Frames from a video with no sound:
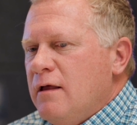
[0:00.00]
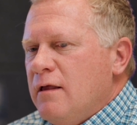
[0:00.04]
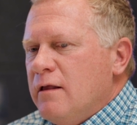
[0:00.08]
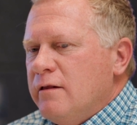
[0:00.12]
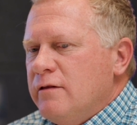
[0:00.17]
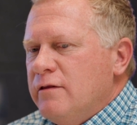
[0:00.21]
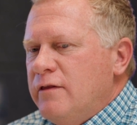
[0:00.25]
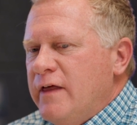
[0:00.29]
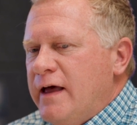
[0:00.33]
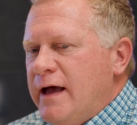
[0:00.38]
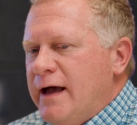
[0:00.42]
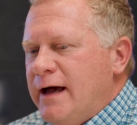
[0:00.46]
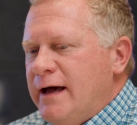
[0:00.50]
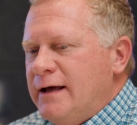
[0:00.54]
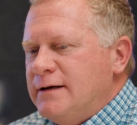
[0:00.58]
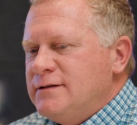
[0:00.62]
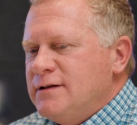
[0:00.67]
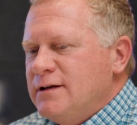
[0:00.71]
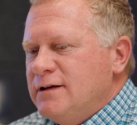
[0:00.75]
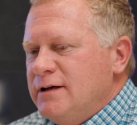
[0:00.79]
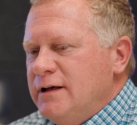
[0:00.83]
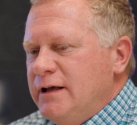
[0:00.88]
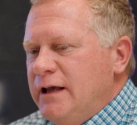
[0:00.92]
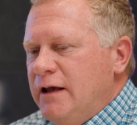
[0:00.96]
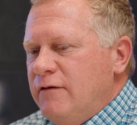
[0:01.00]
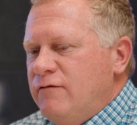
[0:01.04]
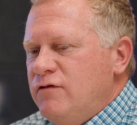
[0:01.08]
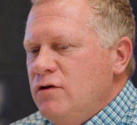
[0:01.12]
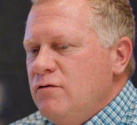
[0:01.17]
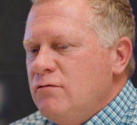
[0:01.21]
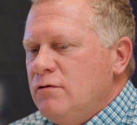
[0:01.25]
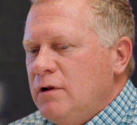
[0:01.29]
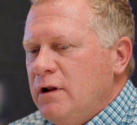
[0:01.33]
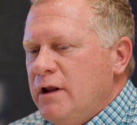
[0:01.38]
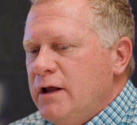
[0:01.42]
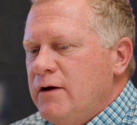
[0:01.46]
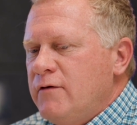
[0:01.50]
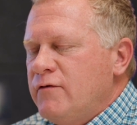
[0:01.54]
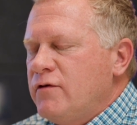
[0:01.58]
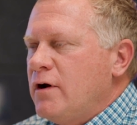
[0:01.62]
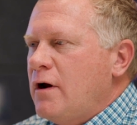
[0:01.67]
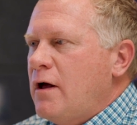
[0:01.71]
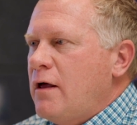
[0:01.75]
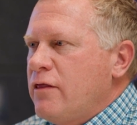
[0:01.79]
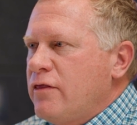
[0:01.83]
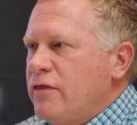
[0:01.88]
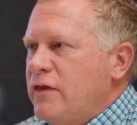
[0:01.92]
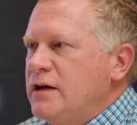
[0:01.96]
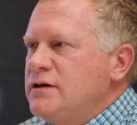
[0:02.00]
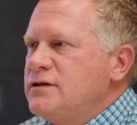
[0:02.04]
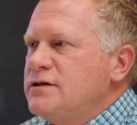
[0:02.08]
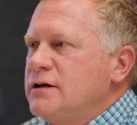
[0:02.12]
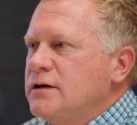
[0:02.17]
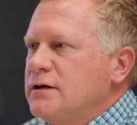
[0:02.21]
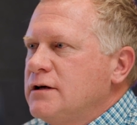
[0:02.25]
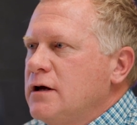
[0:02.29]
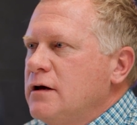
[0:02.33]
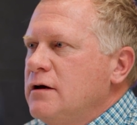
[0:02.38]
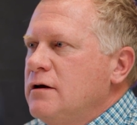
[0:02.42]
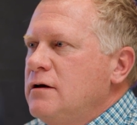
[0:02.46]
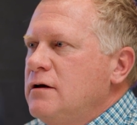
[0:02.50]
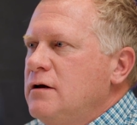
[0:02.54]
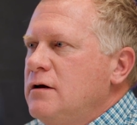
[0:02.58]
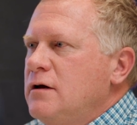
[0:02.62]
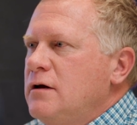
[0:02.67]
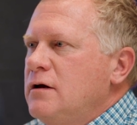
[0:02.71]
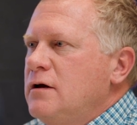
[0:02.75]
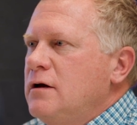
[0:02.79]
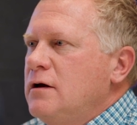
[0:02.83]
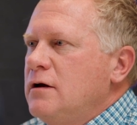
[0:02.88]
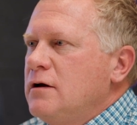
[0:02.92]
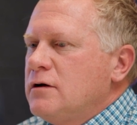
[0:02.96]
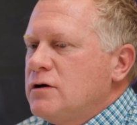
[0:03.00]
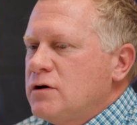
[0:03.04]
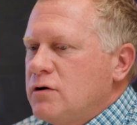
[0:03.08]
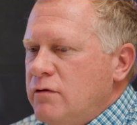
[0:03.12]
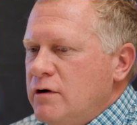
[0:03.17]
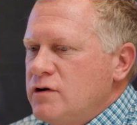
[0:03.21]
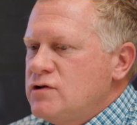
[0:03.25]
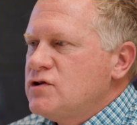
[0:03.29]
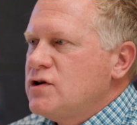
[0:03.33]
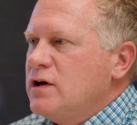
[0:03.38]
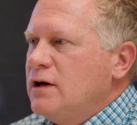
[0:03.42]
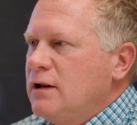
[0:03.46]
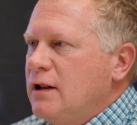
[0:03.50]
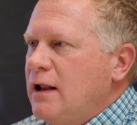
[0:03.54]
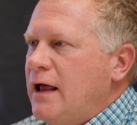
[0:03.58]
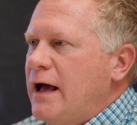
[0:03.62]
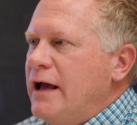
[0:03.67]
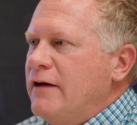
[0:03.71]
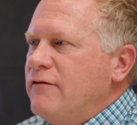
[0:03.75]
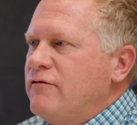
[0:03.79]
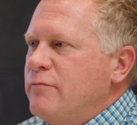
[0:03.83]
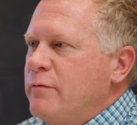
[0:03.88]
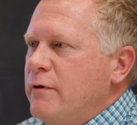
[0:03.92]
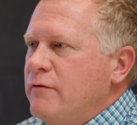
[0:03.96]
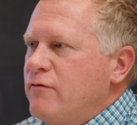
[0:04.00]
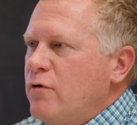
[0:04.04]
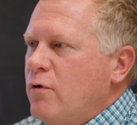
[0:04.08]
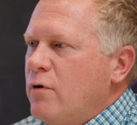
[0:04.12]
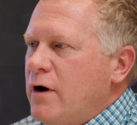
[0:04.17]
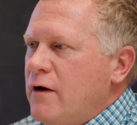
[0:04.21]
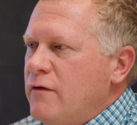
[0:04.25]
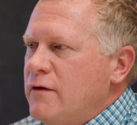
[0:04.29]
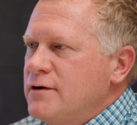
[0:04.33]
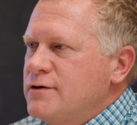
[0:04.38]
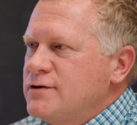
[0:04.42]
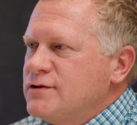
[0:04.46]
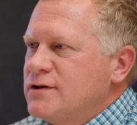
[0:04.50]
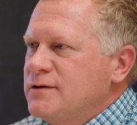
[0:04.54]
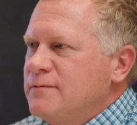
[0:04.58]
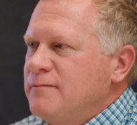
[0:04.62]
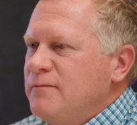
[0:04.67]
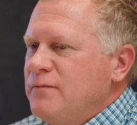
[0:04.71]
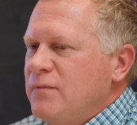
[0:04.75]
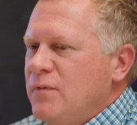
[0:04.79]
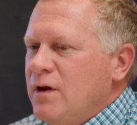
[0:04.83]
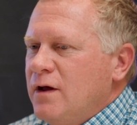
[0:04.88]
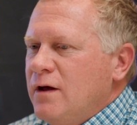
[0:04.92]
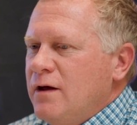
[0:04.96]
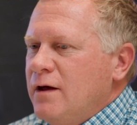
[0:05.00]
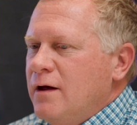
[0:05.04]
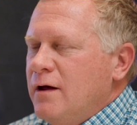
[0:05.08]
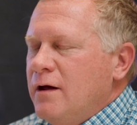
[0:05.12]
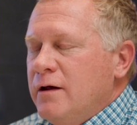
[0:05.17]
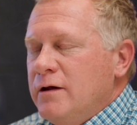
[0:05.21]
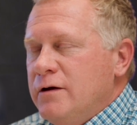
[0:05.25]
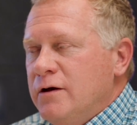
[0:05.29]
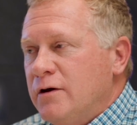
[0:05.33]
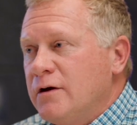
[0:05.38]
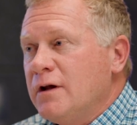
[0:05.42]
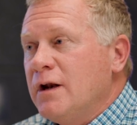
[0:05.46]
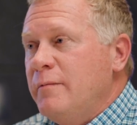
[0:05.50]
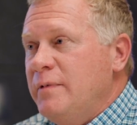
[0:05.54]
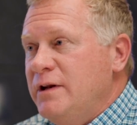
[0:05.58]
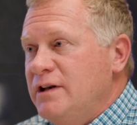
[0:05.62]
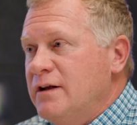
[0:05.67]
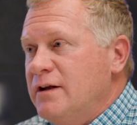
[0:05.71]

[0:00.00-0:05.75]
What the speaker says: that if you live an authentic Christian life before others, you're going to be